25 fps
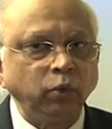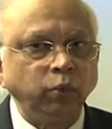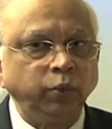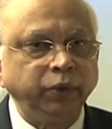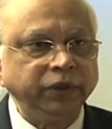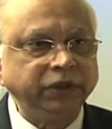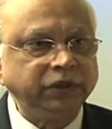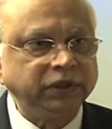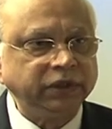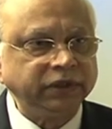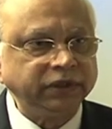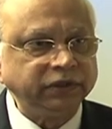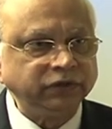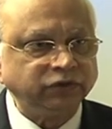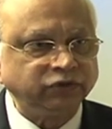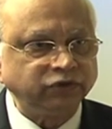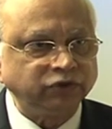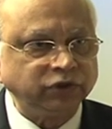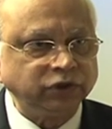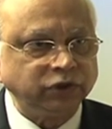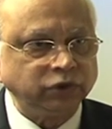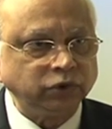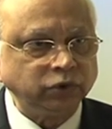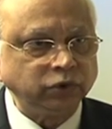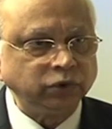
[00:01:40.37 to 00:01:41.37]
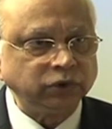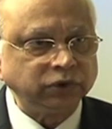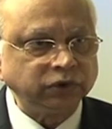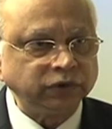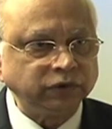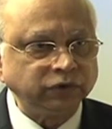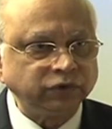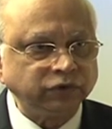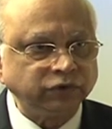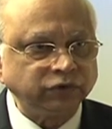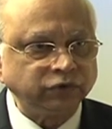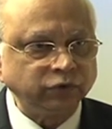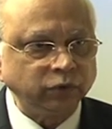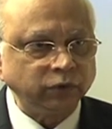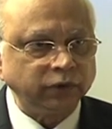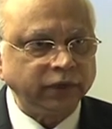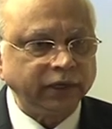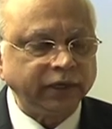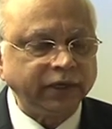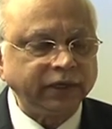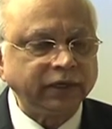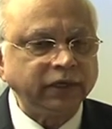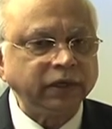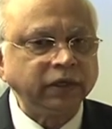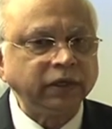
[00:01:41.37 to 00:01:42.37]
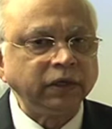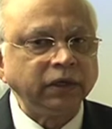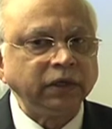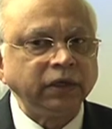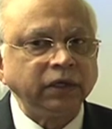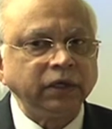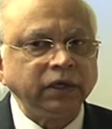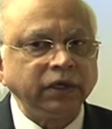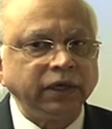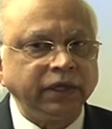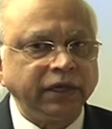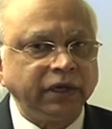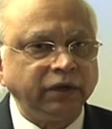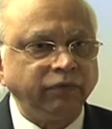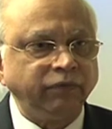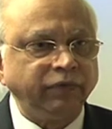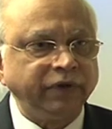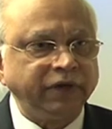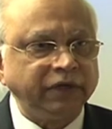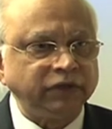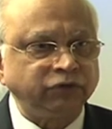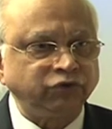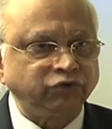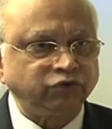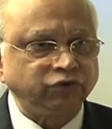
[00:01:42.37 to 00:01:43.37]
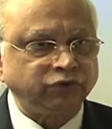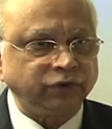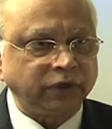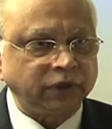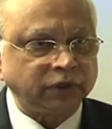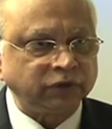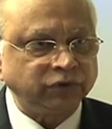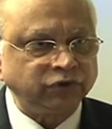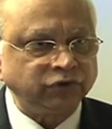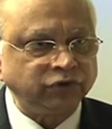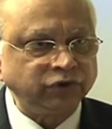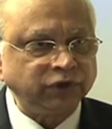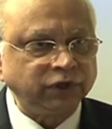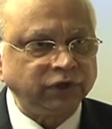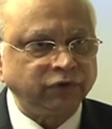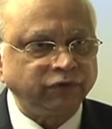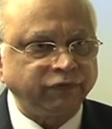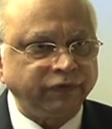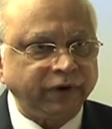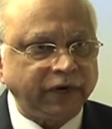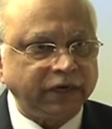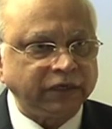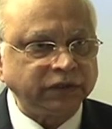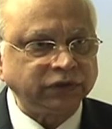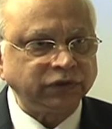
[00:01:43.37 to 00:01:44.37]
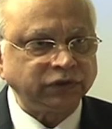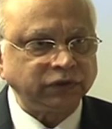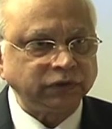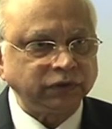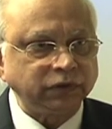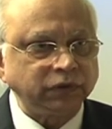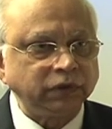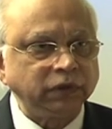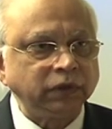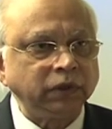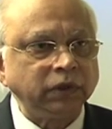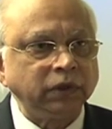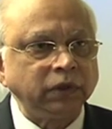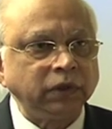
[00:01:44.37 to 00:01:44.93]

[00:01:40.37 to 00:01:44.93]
with the institutions so that in a very structured fashion,